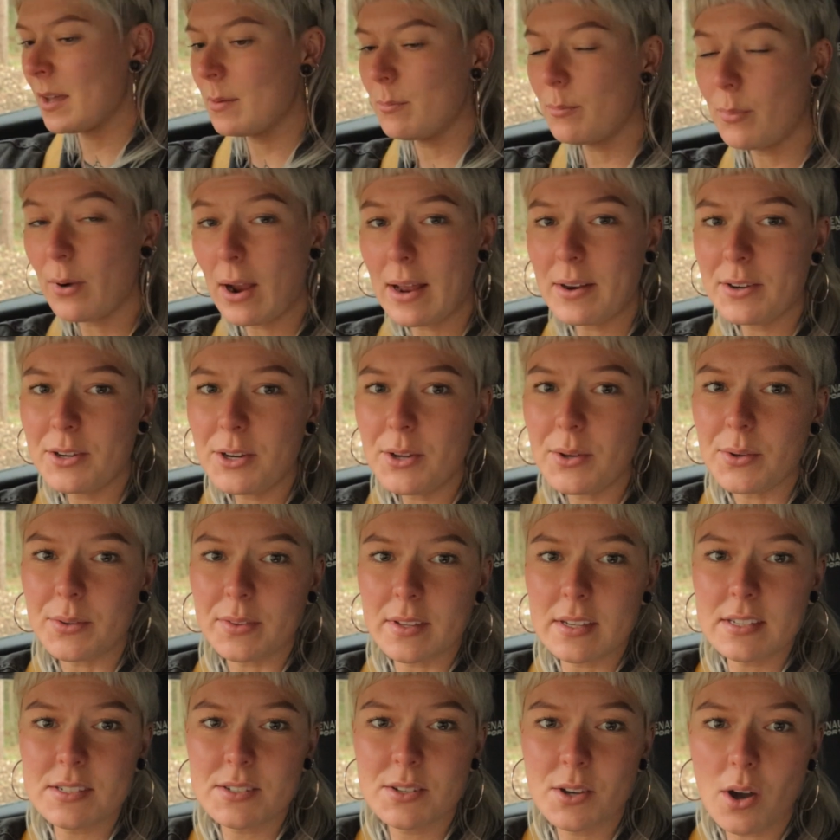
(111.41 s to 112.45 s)
And brand new,
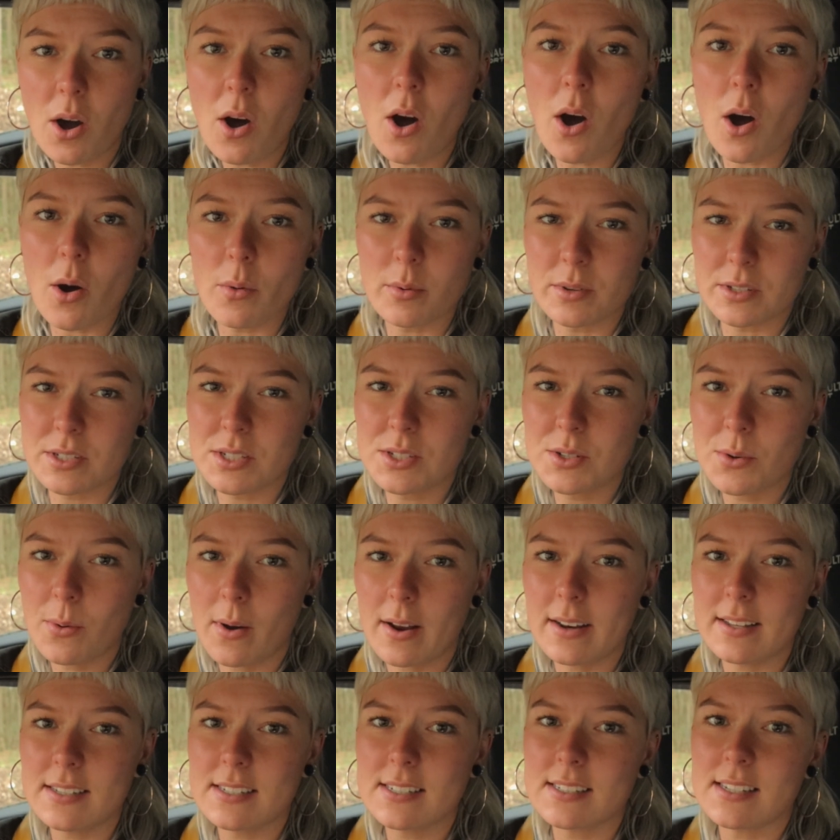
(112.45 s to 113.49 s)
this car was
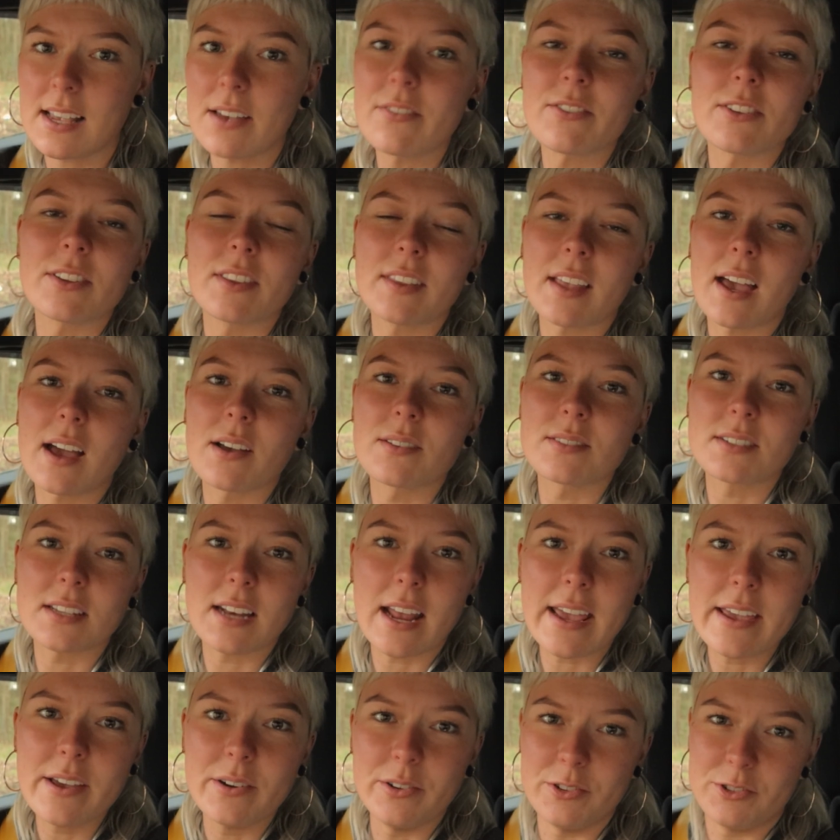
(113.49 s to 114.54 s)

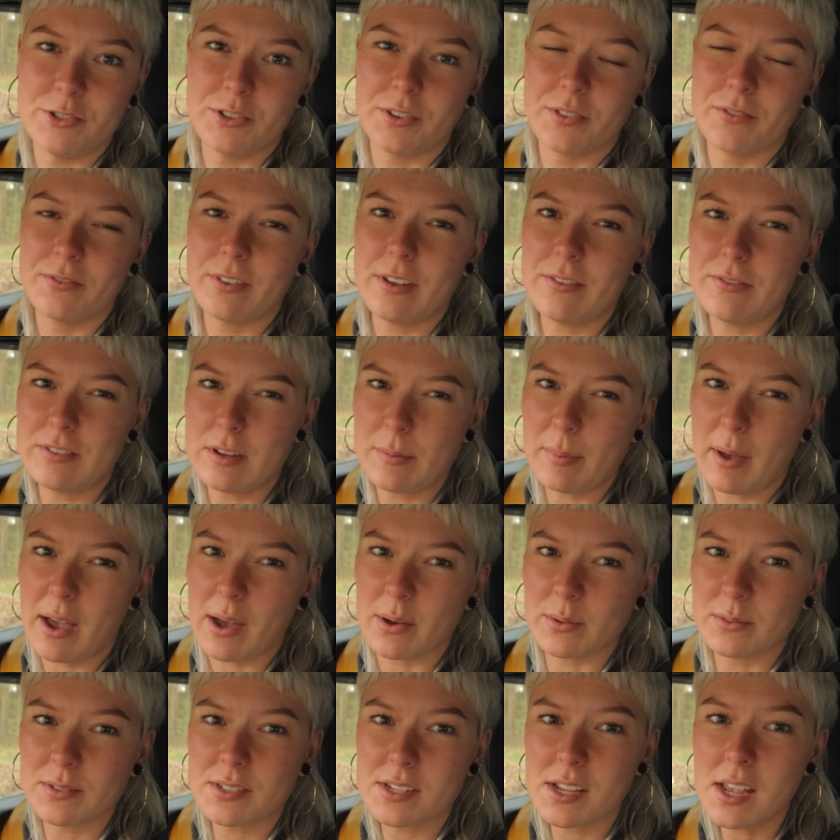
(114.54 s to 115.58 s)

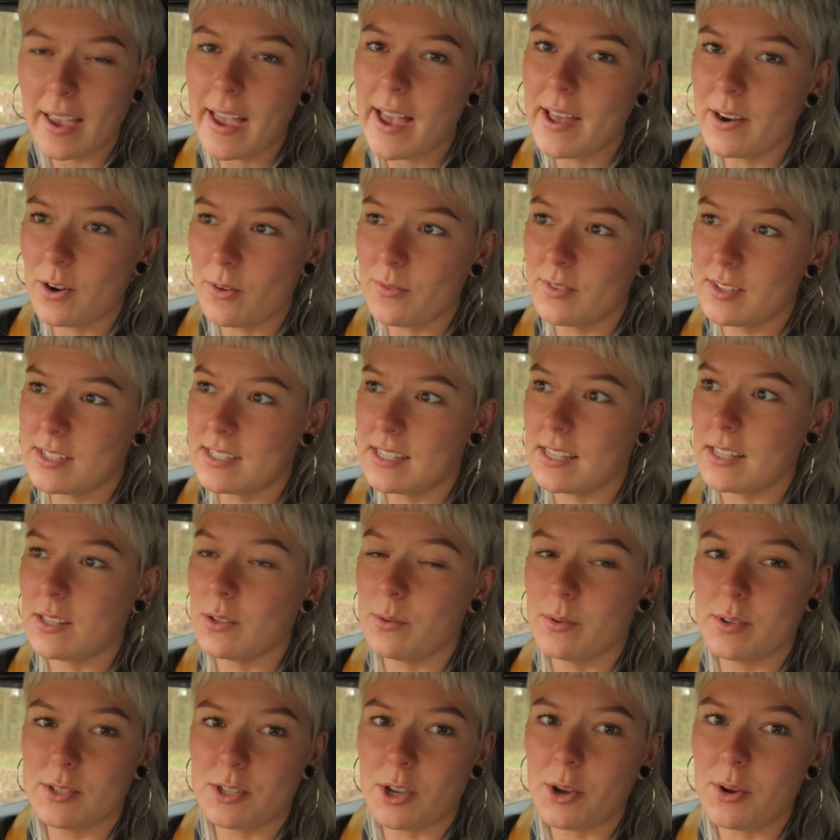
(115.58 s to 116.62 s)
£27,850, and obviously there
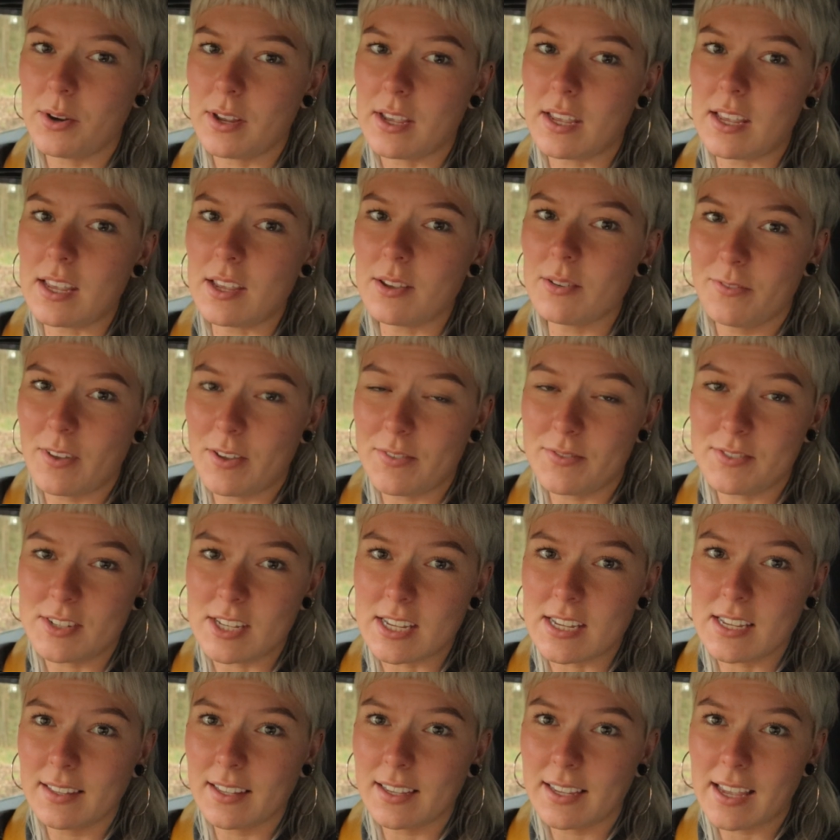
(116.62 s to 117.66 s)
was only
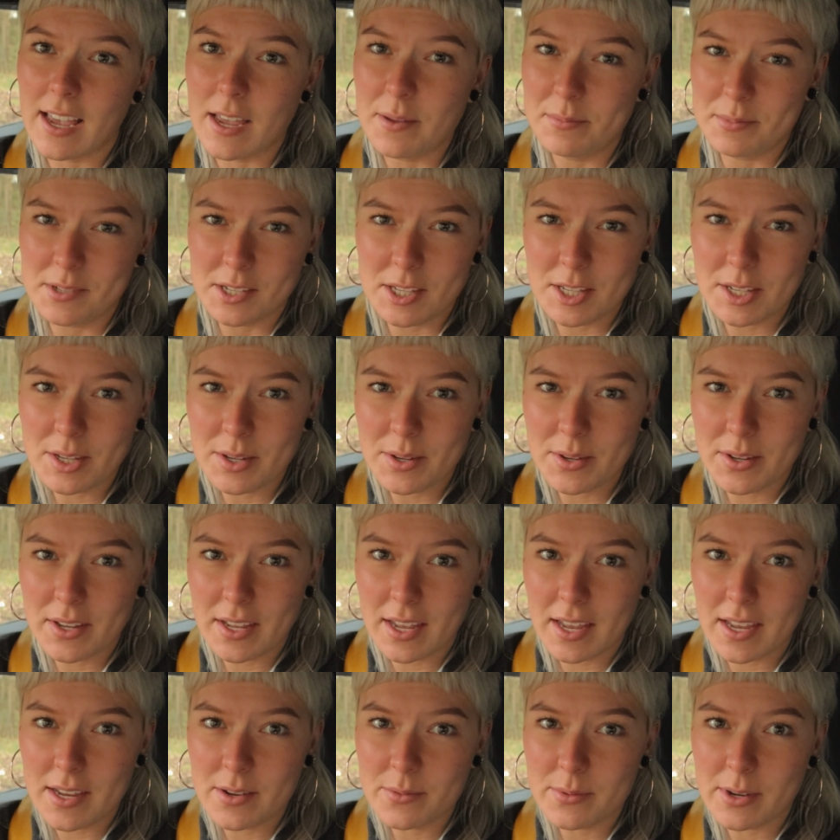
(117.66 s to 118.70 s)
50 that came to the
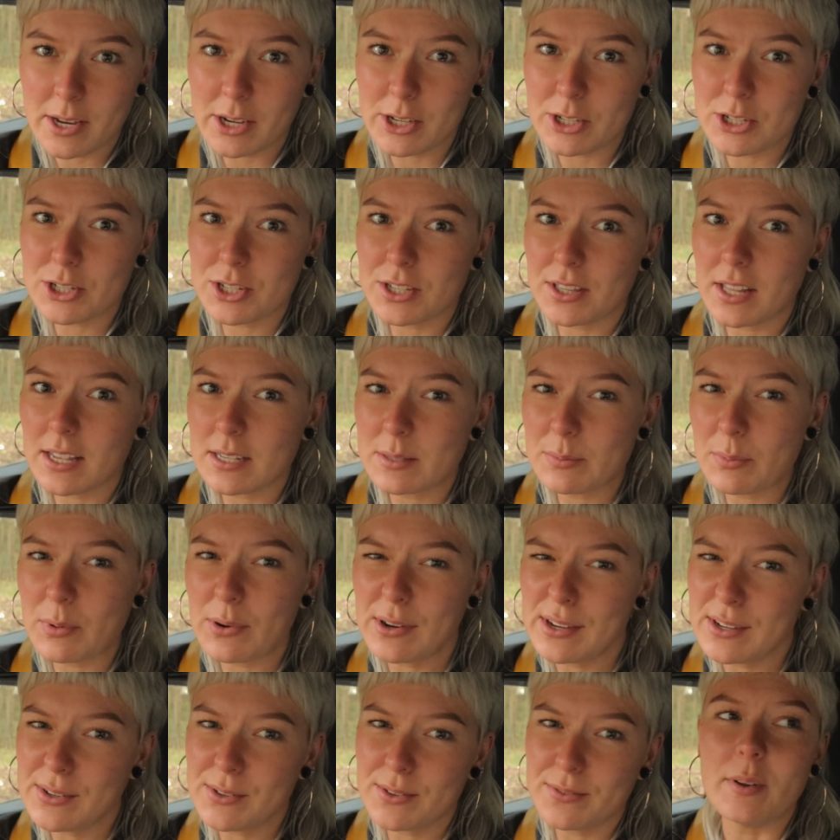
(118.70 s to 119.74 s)
UK, which that's
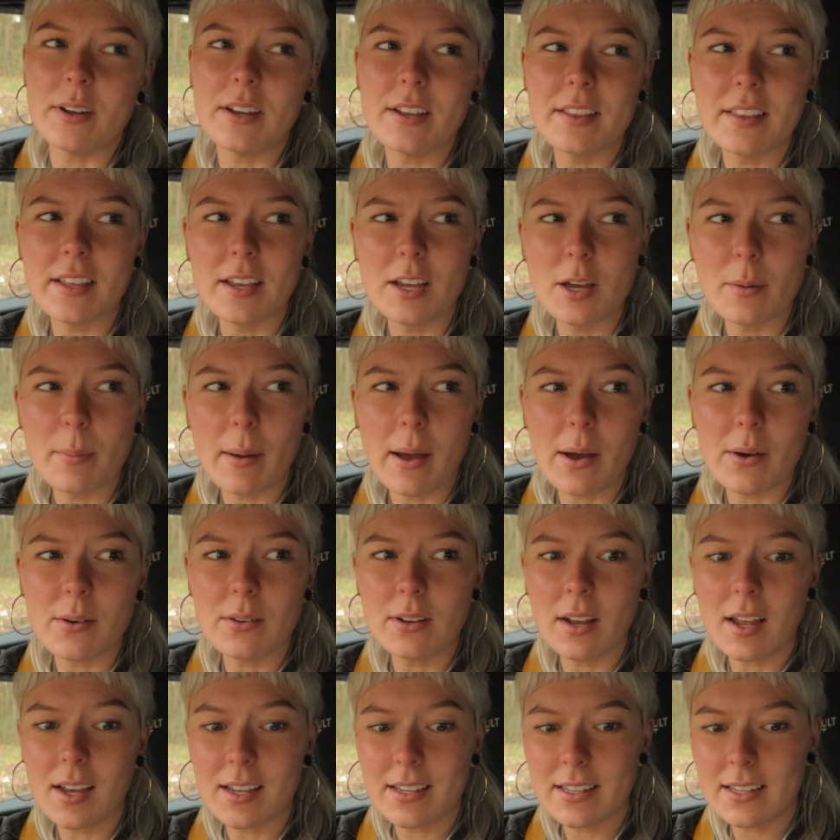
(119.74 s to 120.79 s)
pretty good when you think about
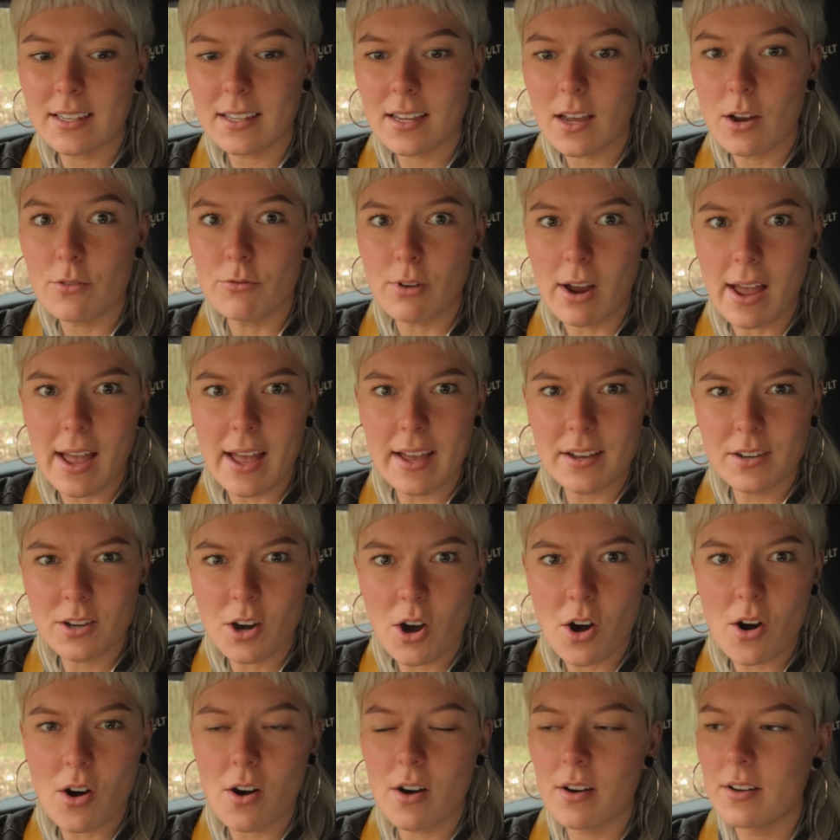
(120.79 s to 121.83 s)
like a rare
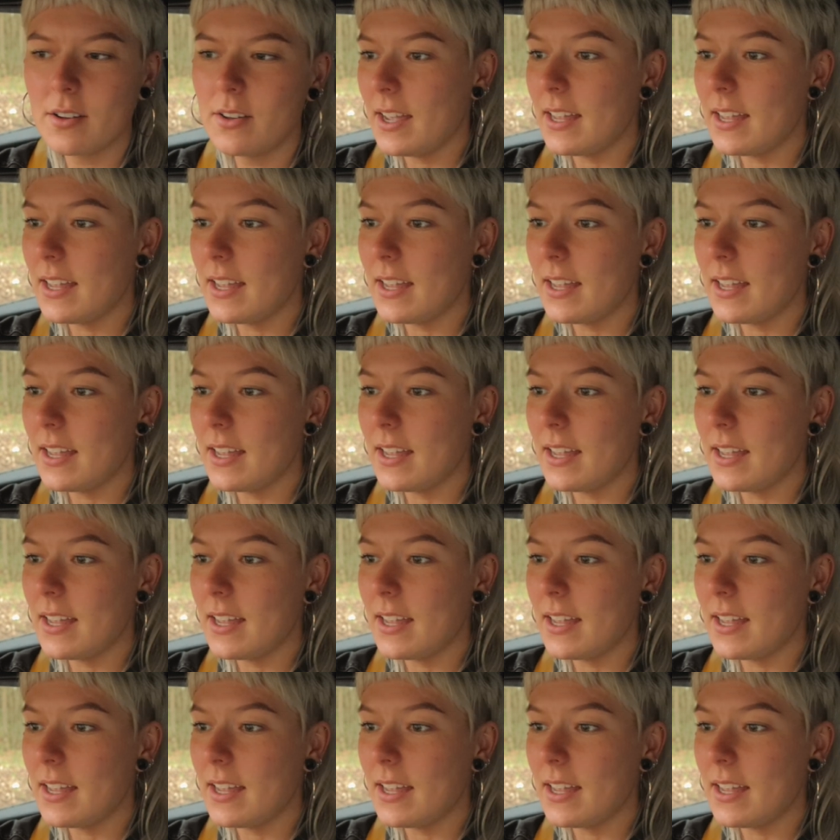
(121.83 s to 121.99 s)
car.